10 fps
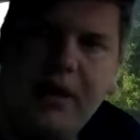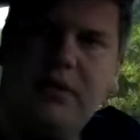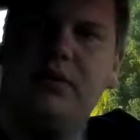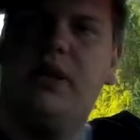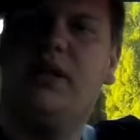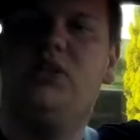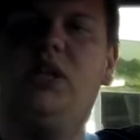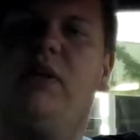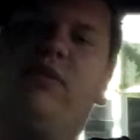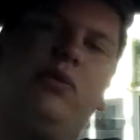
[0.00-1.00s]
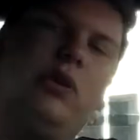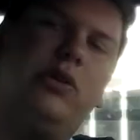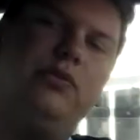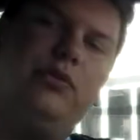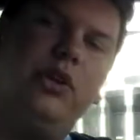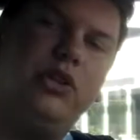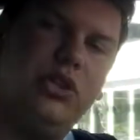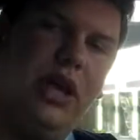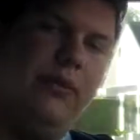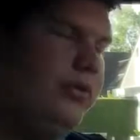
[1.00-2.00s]
don't actually have a reverse
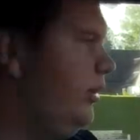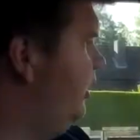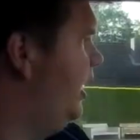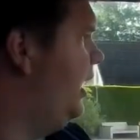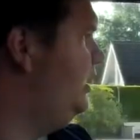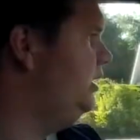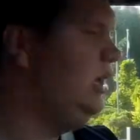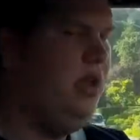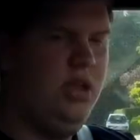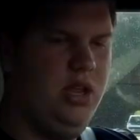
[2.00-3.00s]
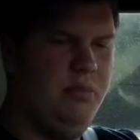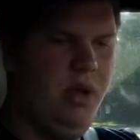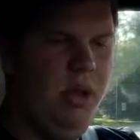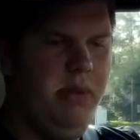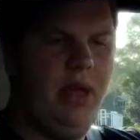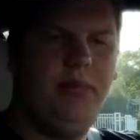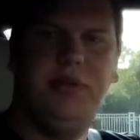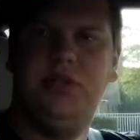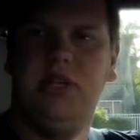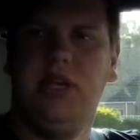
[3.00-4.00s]
cam for you guys. You might be able
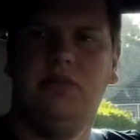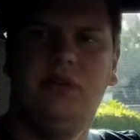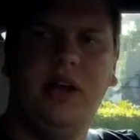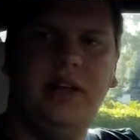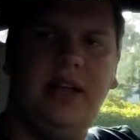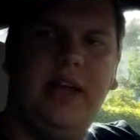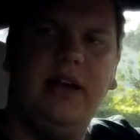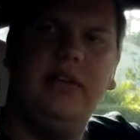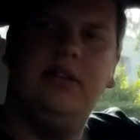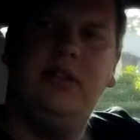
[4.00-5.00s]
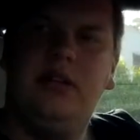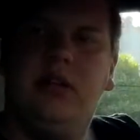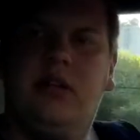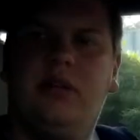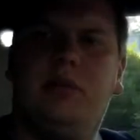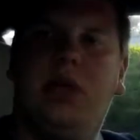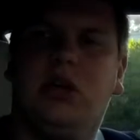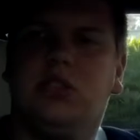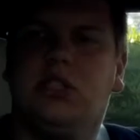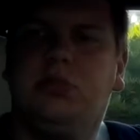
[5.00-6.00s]
to see it right here
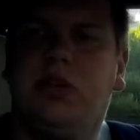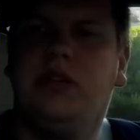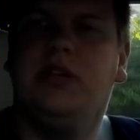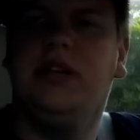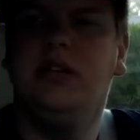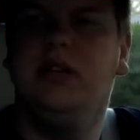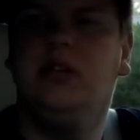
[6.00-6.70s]
because it's built in,